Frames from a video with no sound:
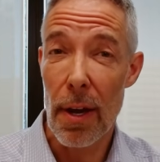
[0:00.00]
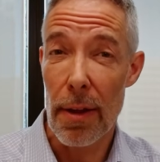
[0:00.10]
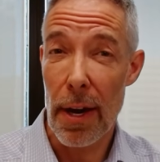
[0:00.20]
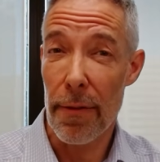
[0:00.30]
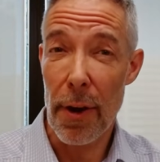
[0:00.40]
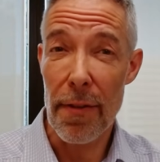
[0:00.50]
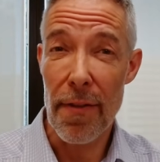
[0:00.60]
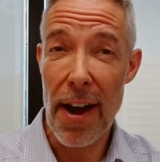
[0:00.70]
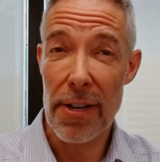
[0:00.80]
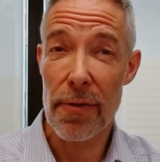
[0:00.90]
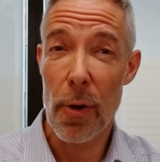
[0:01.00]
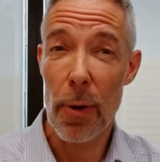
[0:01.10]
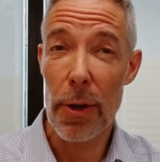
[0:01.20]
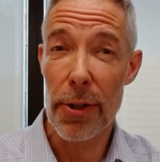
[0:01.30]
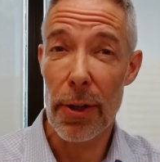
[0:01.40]
Then if we fast
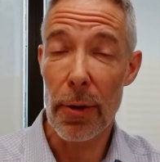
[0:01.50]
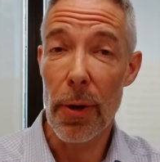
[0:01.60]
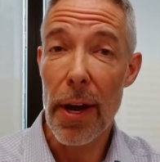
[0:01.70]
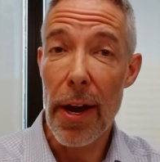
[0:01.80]
forward to